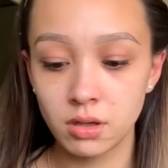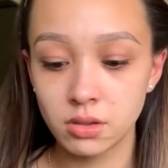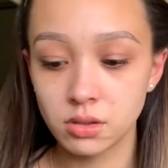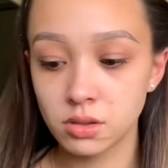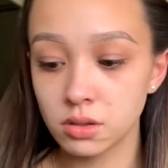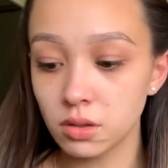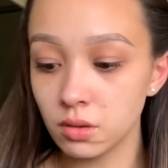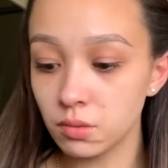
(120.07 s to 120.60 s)

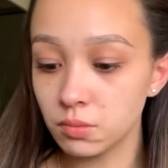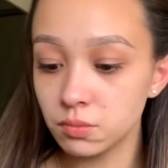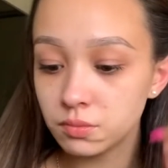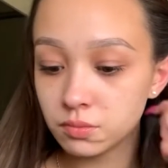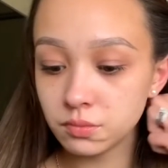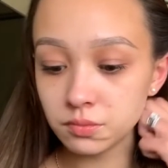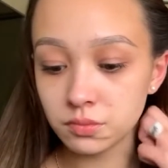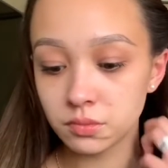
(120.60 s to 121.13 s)
So,
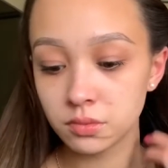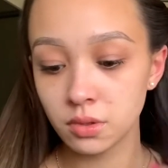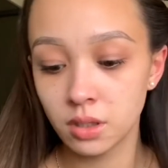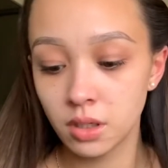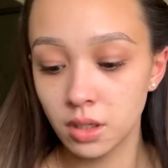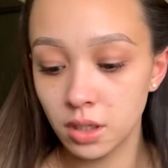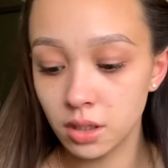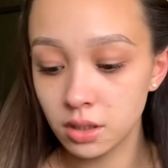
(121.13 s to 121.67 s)

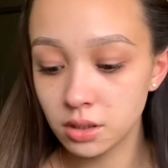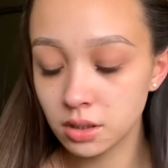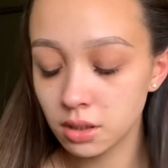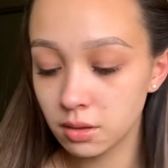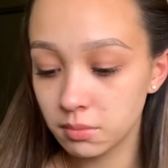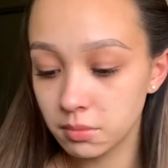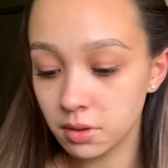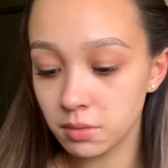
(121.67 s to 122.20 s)

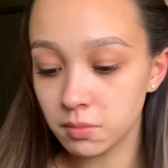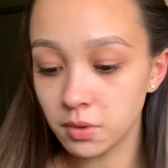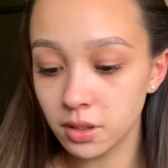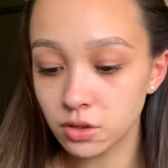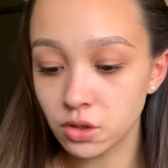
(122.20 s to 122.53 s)
anytime I'm like